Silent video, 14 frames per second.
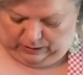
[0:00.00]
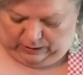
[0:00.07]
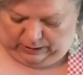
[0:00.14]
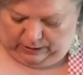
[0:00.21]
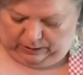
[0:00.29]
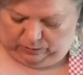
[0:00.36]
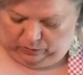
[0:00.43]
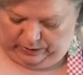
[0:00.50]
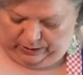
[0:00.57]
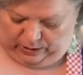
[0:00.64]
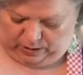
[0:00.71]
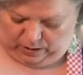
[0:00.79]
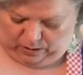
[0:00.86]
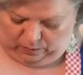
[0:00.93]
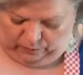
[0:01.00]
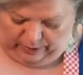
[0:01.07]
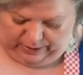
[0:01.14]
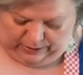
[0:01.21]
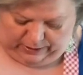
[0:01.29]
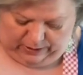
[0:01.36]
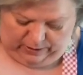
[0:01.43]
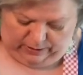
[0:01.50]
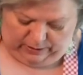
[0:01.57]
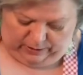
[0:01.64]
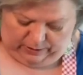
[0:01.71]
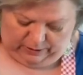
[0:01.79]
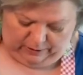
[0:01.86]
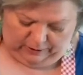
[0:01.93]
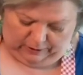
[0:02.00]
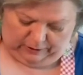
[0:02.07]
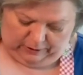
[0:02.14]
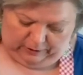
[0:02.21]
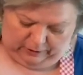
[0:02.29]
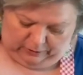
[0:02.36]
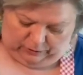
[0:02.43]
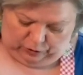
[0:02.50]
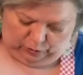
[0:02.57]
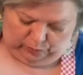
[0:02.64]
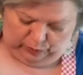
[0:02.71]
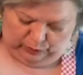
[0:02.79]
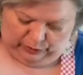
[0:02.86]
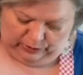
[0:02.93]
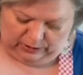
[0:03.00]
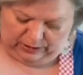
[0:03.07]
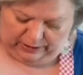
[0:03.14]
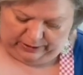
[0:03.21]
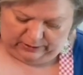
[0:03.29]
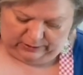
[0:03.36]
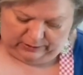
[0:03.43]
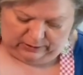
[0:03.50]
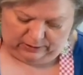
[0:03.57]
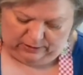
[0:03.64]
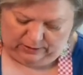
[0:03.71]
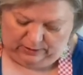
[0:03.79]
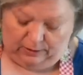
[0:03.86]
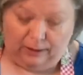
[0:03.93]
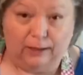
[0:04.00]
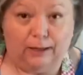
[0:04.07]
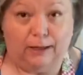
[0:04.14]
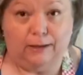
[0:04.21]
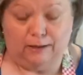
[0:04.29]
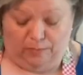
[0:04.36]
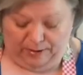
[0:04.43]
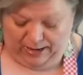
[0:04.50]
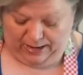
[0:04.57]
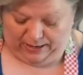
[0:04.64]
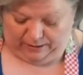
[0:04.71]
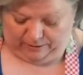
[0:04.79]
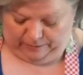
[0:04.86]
And we are ready to put this in the pan.